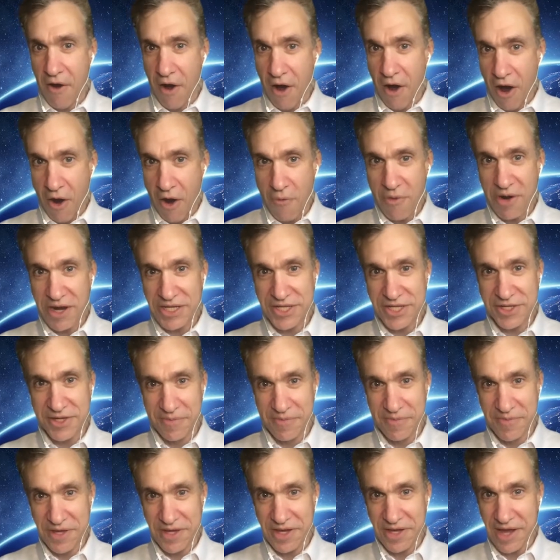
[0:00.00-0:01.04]
always
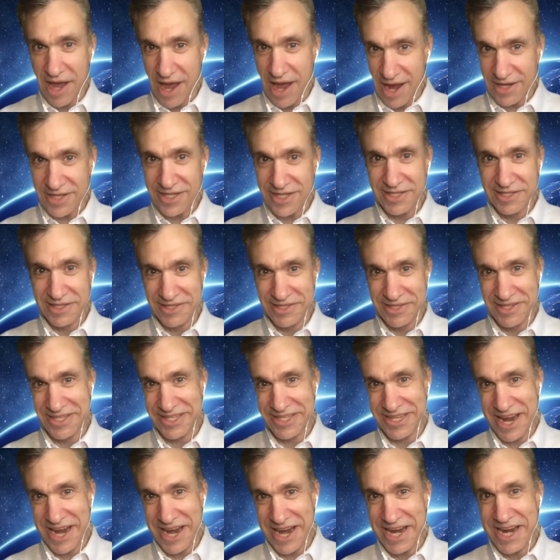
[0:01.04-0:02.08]
something excellent to
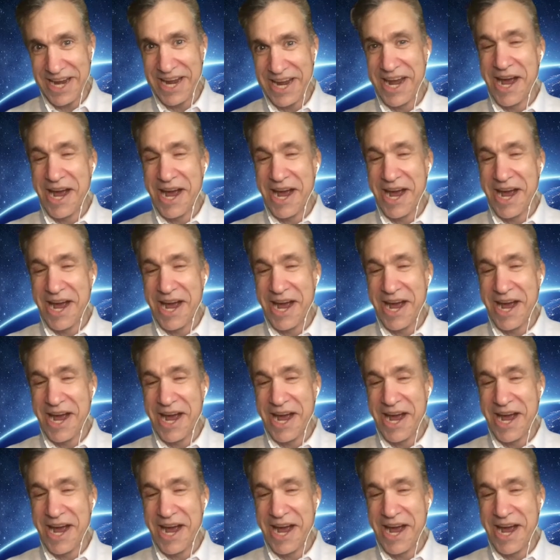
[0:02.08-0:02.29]
say